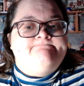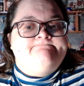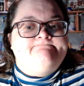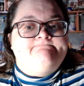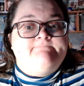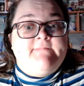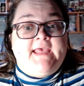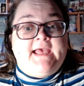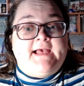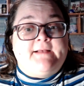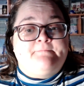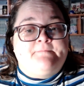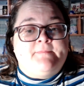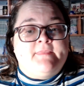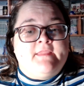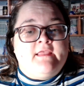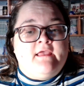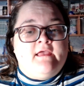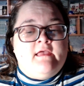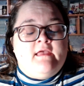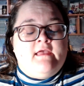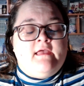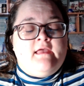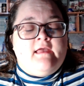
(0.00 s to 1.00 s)
Yeah.
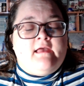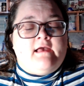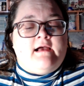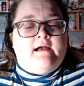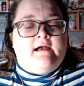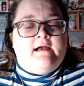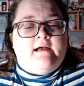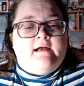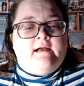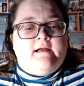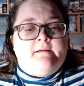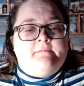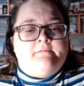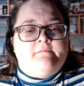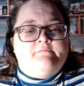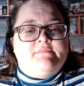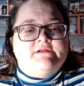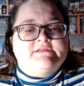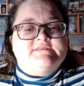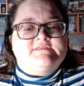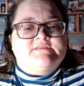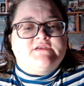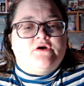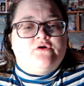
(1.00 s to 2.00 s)

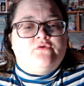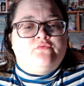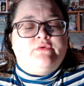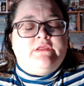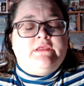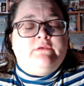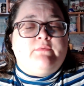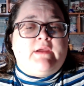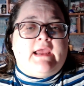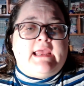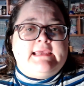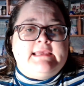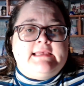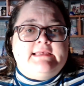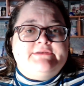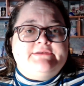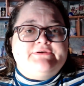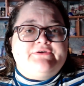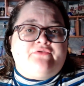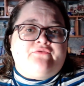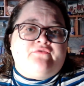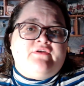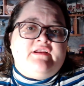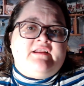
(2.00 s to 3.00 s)
But so we write
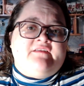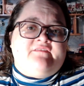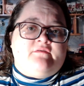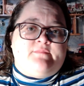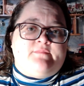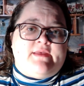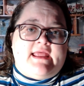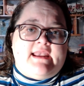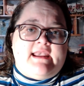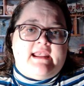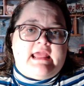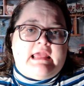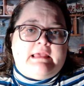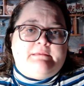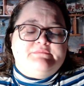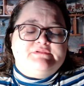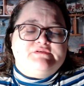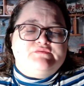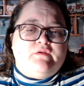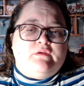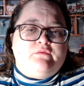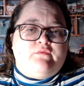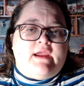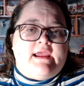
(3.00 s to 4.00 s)
under 3 different pen
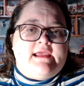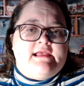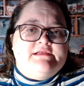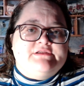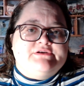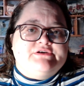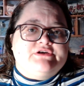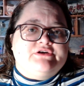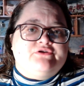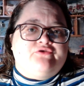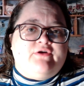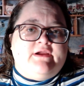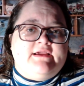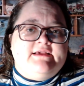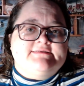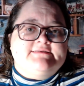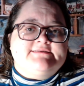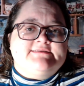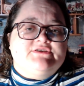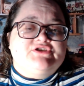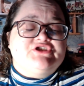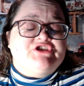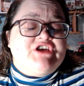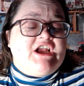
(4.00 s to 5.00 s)
names. We write under
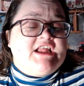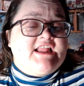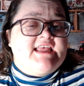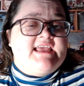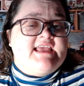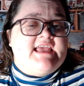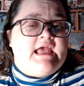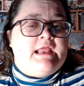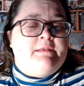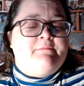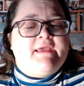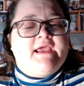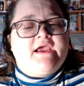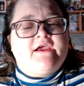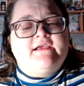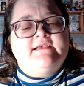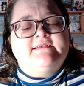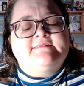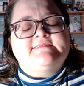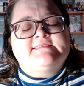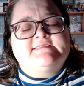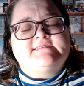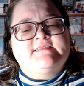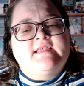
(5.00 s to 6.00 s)
Grace, Shelly, and
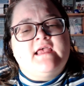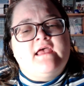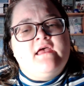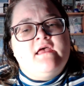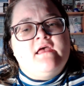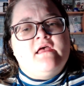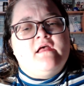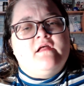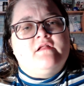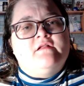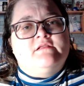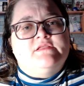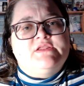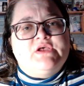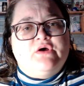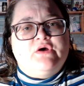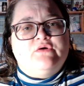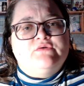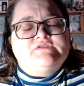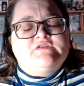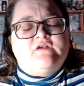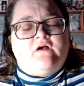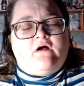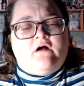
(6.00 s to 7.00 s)
Maris.
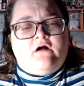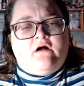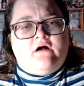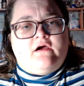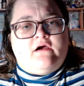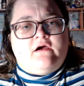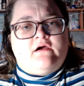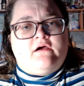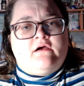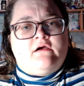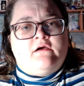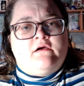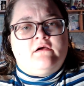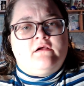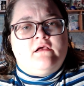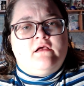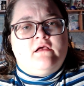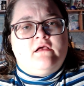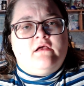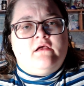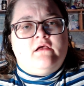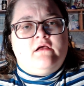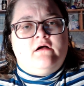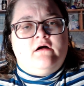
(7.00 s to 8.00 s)
Those are
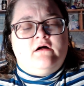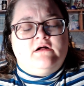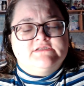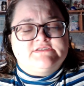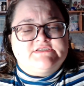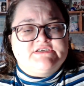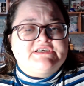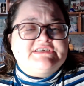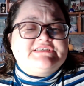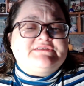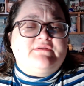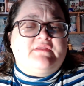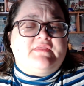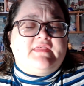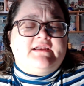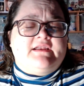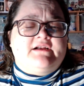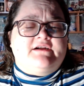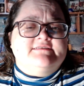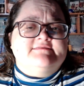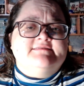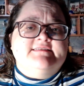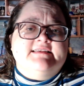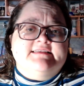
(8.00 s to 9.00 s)
alters within
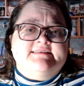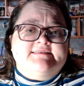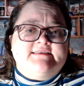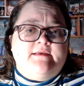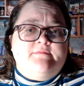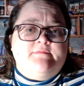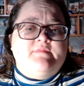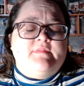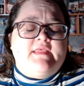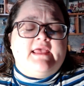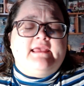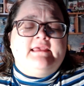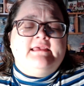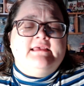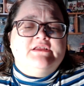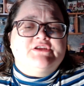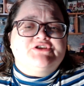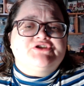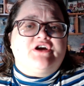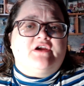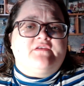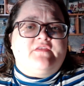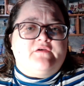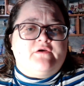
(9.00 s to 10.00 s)
our system. They
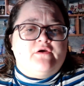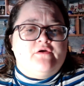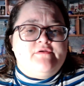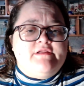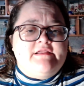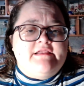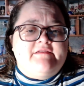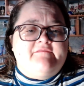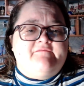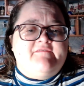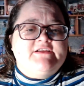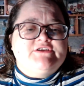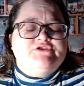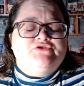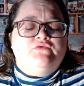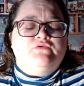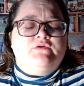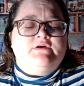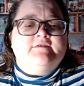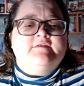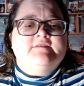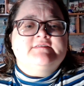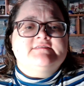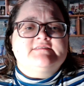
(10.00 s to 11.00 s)
each are their own
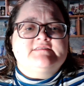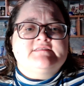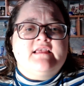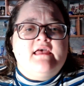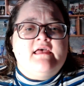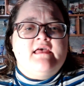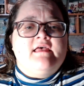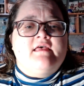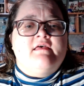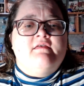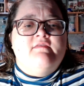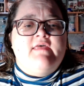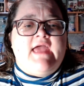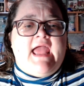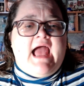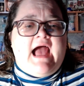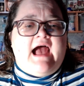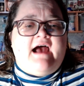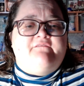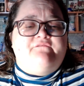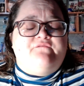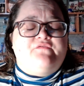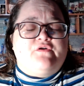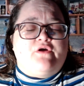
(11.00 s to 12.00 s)
individuals. They
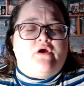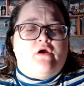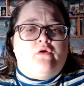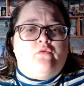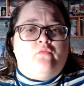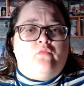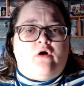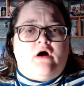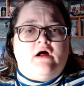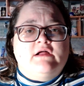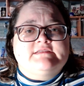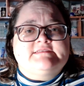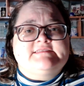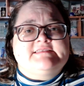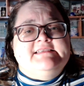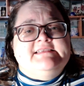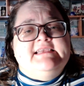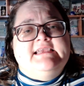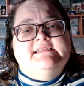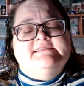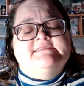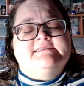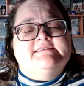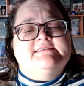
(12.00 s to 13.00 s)
have their own wants,
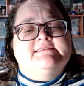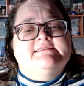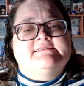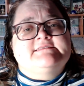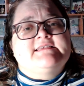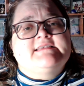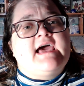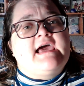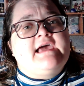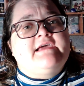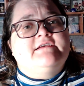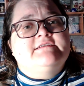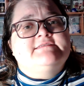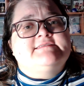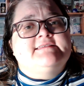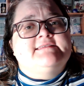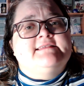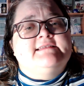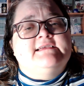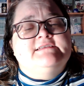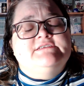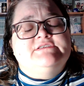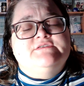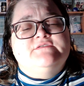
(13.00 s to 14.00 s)
needs, and desires, and
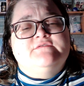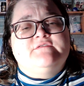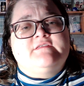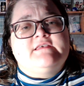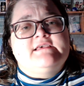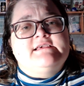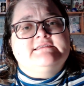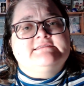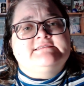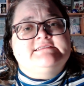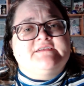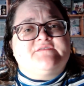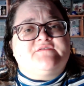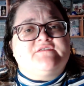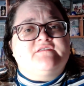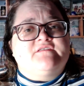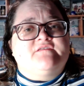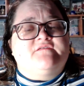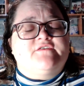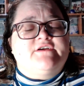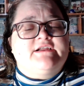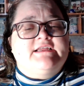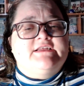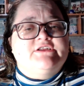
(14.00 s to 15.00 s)
they do things different
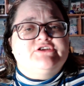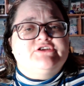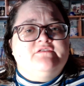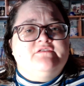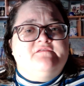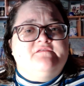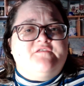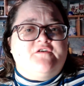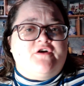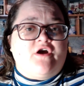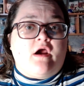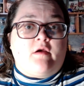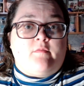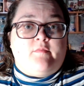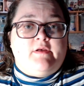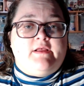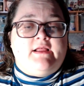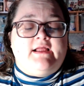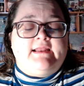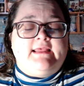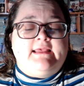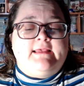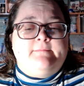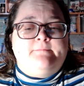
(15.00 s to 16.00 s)
for our
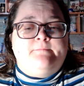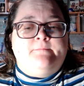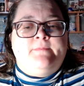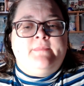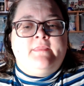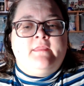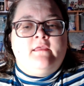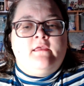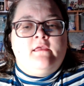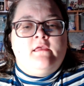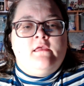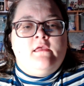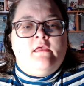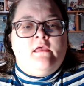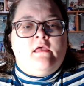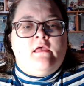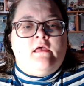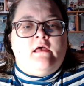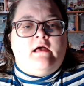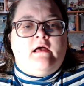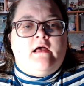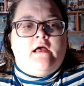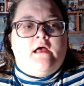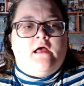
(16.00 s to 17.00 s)
body.
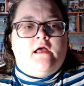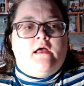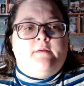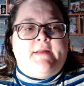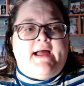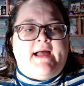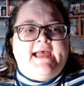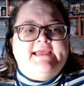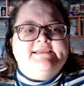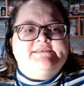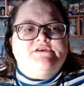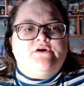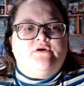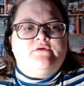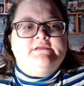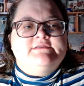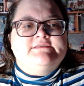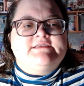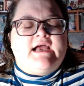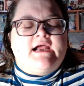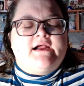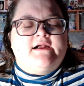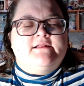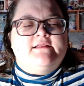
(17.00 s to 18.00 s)
I don't
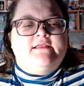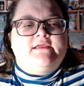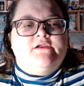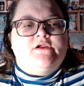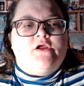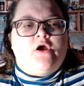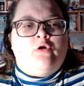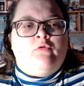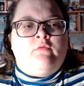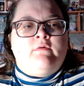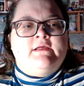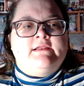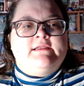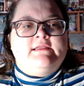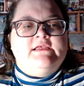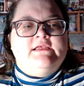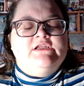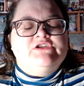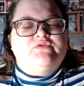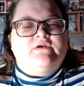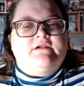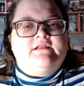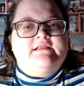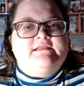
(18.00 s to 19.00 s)
entirely know what
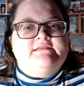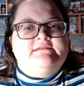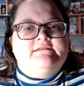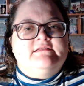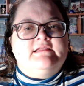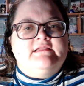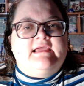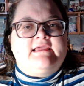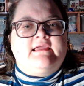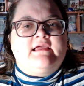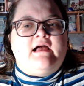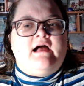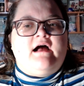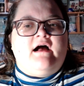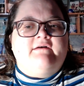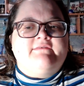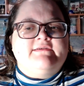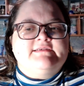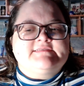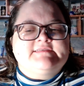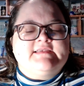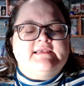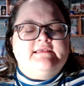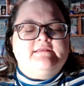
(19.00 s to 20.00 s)
each one, like,
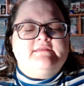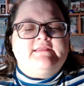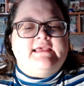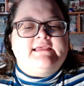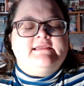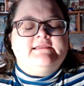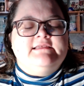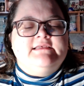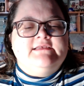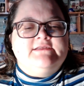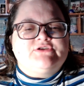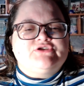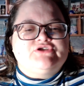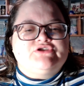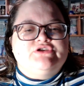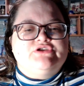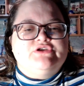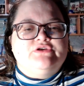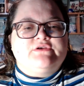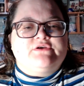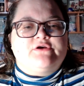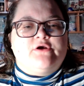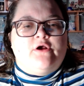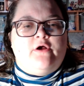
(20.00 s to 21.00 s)
obviously they each
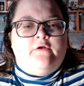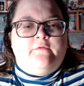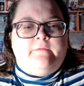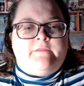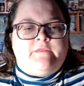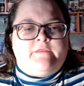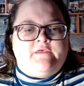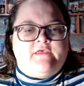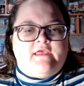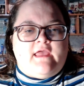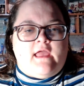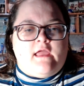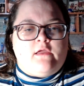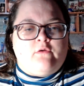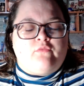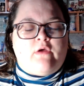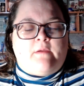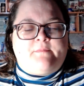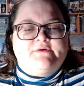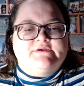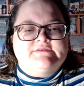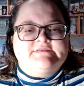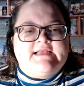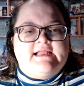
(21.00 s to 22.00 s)
do their own thing,
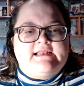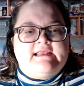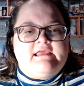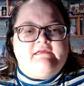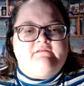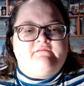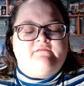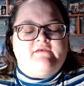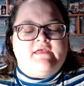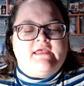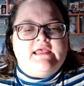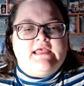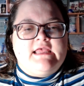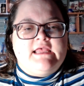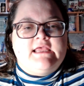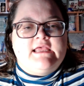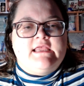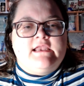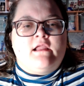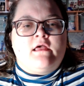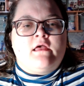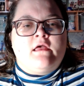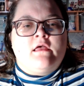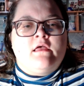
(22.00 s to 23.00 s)
representative
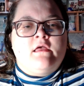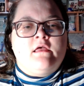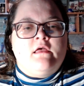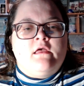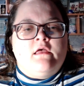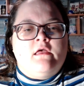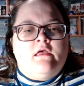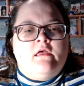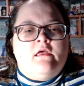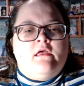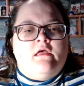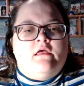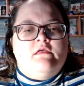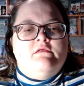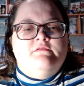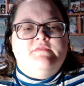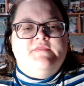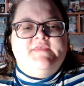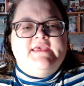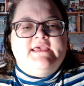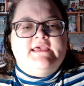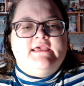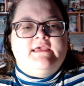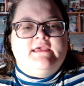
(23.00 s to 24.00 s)
in
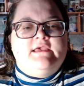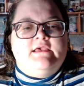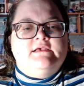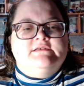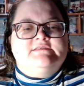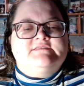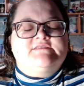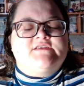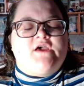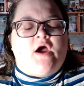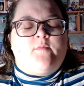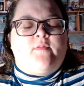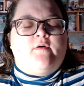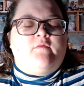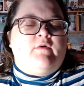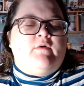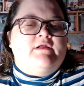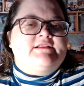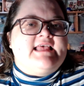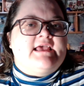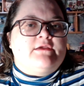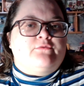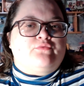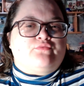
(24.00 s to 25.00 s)
the scope of
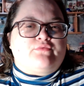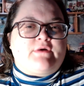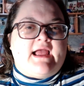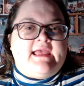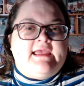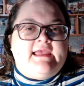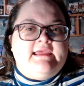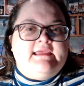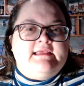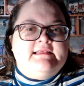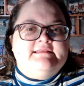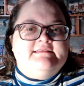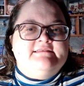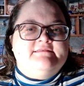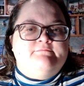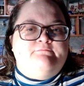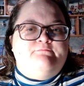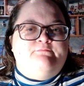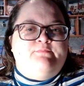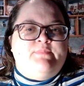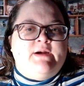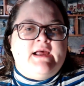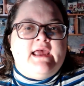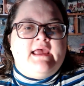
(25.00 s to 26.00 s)
what they write,
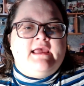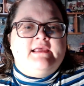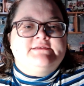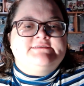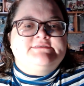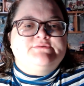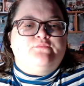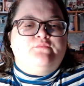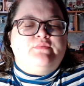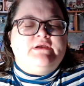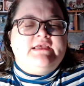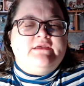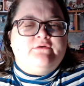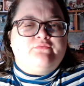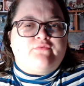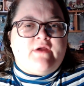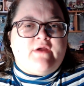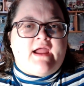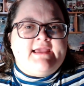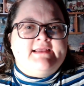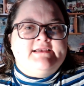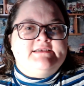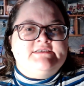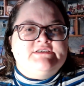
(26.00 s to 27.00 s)
but we
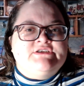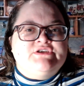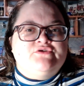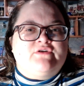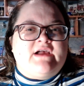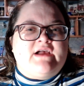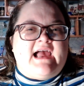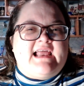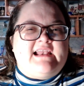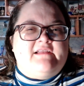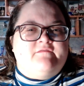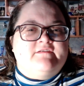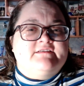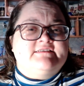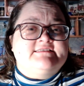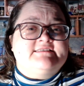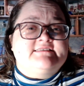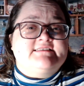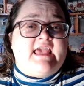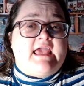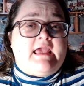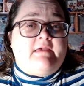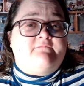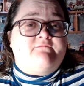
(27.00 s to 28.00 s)
write to kind of
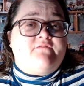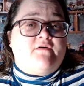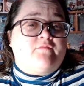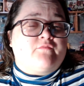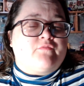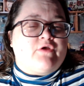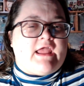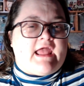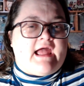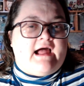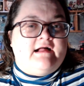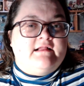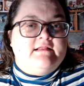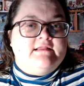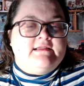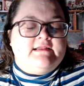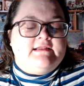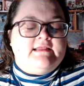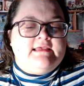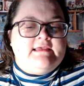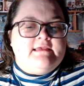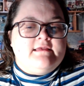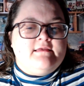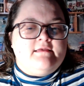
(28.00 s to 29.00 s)
escape from
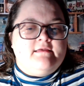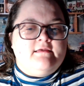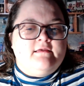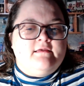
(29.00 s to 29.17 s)
reality.